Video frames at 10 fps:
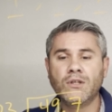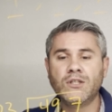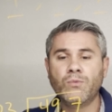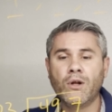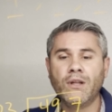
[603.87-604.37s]
So
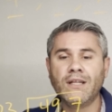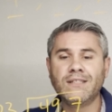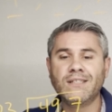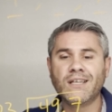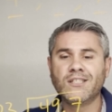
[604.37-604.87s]
it's really
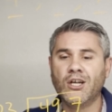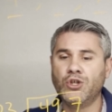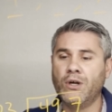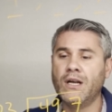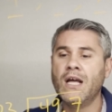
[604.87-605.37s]

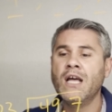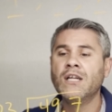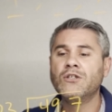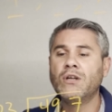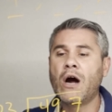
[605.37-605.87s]
600.
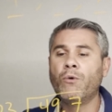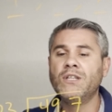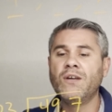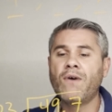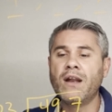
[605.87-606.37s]
So now we're
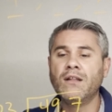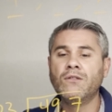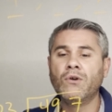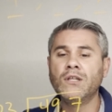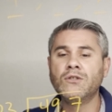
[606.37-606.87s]

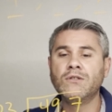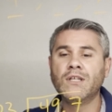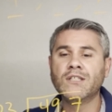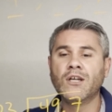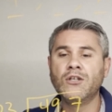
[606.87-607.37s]
dividing 3 into
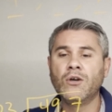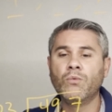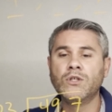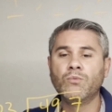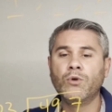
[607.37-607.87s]
600,
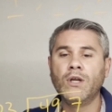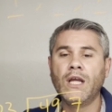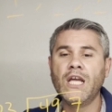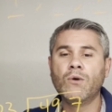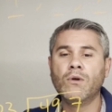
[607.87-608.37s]
which would
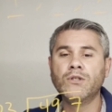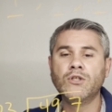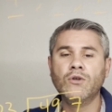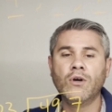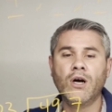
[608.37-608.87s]
equal
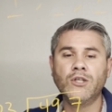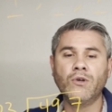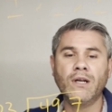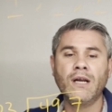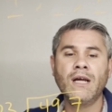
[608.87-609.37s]

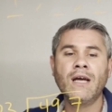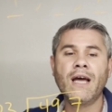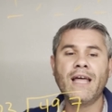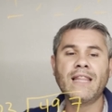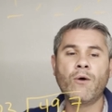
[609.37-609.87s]
200.
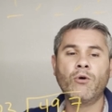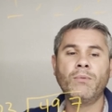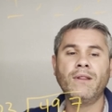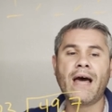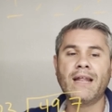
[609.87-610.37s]
And that would
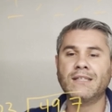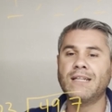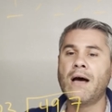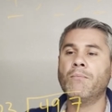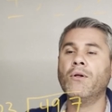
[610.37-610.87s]
be that
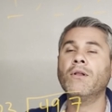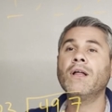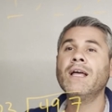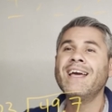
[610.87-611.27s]
example.